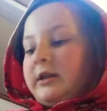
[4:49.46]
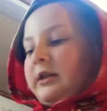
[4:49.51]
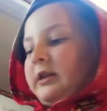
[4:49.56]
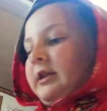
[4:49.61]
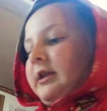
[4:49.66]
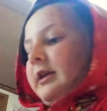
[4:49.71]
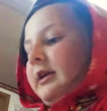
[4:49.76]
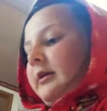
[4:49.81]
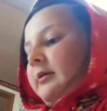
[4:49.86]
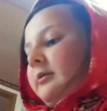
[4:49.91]

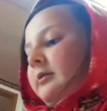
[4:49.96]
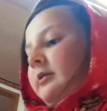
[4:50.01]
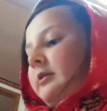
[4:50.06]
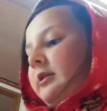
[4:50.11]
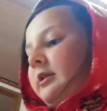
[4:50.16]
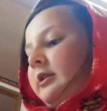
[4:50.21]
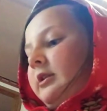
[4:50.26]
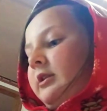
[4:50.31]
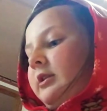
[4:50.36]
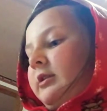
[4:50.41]
See, I'm
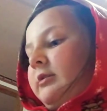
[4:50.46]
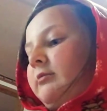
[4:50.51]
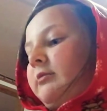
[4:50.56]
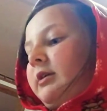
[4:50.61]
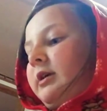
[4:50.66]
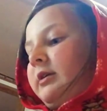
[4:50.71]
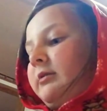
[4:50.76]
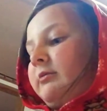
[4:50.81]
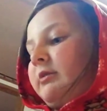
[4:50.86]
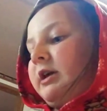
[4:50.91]
just
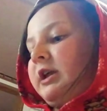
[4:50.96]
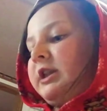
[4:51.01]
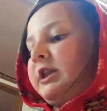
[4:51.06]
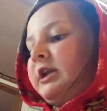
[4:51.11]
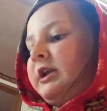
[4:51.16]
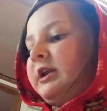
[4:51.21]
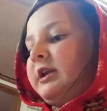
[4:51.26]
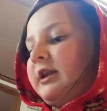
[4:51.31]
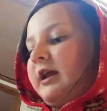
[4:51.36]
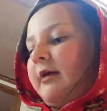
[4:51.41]

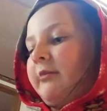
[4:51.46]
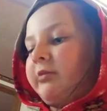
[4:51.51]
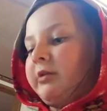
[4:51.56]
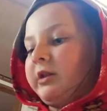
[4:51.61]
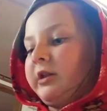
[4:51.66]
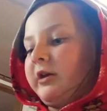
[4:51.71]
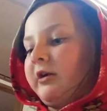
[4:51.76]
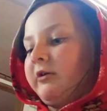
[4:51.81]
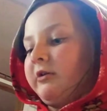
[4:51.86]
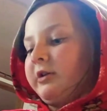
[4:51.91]
mixing it up
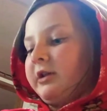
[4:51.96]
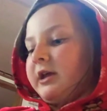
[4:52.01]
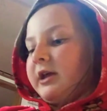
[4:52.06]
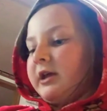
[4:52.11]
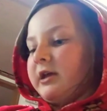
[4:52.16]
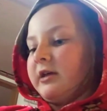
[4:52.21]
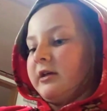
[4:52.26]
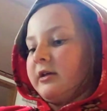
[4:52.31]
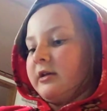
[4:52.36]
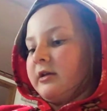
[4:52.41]

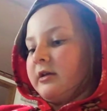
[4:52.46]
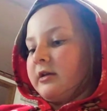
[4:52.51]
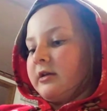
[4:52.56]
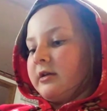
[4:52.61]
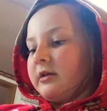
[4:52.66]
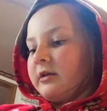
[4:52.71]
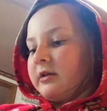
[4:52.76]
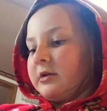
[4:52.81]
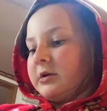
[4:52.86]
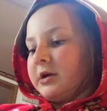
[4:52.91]
slowly,
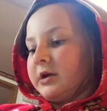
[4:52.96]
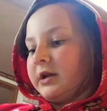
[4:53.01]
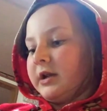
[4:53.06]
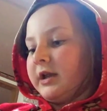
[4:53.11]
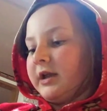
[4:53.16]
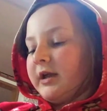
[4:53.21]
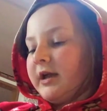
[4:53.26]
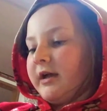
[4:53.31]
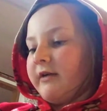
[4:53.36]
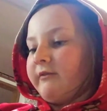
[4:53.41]
trying to
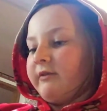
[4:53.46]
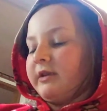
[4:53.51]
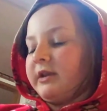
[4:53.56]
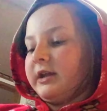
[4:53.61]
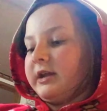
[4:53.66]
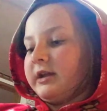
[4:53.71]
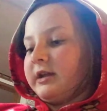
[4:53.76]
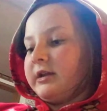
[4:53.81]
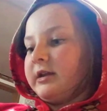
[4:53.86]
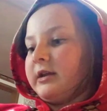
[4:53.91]
get
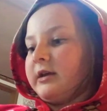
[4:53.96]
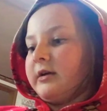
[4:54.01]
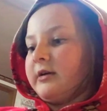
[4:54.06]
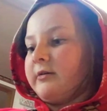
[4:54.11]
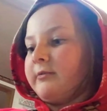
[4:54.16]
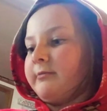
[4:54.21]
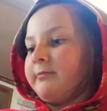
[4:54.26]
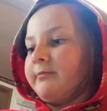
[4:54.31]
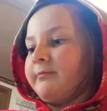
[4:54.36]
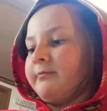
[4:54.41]
everything in
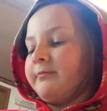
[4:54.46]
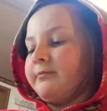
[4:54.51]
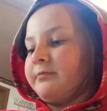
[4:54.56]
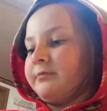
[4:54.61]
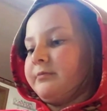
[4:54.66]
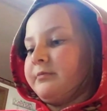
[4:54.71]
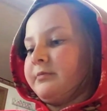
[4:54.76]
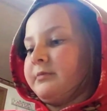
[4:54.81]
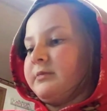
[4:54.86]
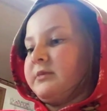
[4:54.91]
there.
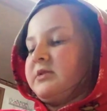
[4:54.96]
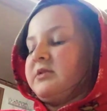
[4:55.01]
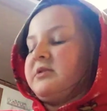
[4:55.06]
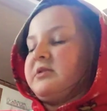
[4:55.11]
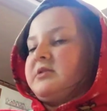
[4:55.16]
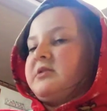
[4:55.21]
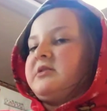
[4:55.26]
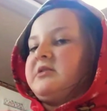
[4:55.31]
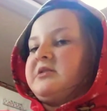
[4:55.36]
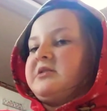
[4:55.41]

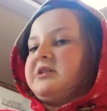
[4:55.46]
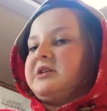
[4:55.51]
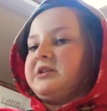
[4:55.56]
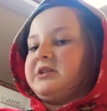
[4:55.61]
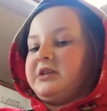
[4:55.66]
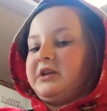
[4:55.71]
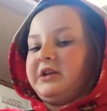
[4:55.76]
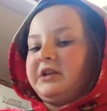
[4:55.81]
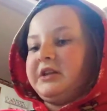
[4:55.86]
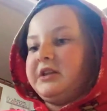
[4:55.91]

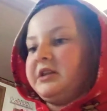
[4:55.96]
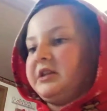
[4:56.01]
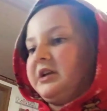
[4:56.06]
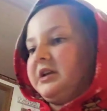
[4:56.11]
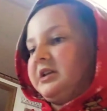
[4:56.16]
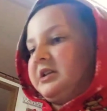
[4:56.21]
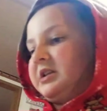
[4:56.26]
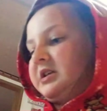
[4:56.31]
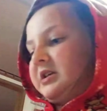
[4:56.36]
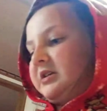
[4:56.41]
It does
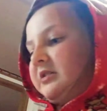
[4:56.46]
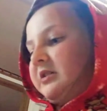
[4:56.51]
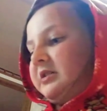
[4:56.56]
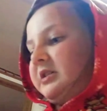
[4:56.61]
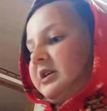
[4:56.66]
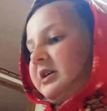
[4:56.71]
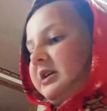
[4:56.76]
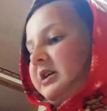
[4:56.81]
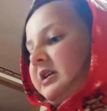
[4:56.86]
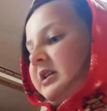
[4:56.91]
stick to you, I'll
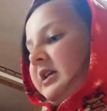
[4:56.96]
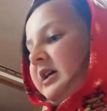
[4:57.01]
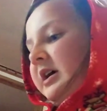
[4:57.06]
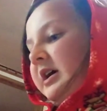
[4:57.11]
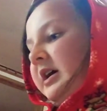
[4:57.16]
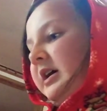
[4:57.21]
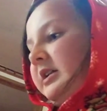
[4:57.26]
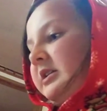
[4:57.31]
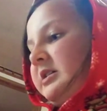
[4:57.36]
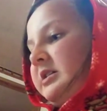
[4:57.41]
tell you
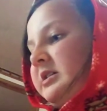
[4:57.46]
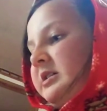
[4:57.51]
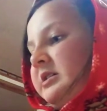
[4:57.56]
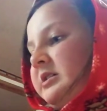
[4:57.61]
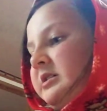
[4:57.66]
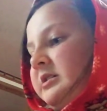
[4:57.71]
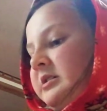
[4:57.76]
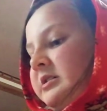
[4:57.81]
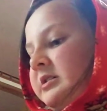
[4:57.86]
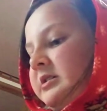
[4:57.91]
that.
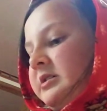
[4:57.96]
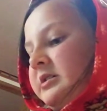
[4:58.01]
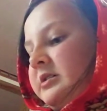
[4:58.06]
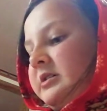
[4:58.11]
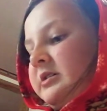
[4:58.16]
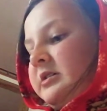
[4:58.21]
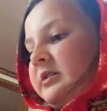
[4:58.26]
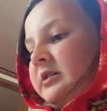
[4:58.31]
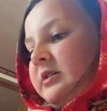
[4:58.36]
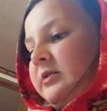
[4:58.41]

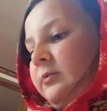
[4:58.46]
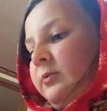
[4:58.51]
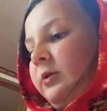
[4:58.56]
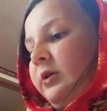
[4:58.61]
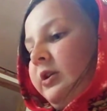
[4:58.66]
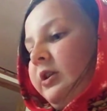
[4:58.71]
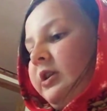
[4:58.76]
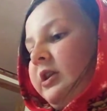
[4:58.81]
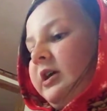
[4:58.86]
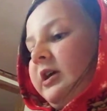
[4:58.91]
It
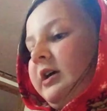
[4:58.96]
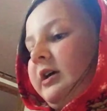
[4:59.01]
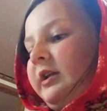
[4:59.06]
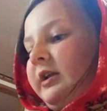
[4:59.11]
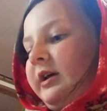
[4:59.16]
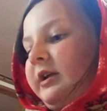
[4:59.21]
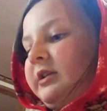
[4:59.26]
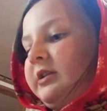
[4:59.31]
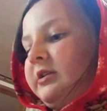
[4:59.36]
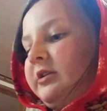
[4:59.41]
will stick
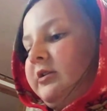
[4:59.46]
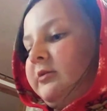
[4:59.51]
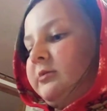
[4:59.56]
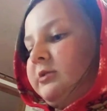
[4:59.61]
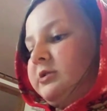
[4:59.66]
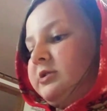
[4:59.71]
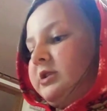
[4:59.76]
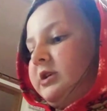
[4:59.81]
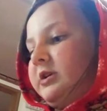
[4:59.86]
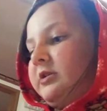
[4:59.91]
like
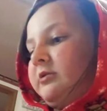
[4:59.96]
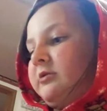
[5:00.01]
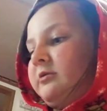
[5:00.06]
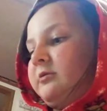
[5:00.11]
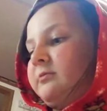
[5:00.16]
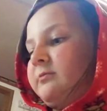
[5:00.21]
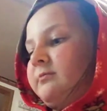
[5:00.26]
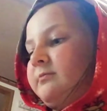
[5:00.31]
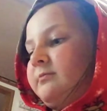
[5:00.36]
normal dough.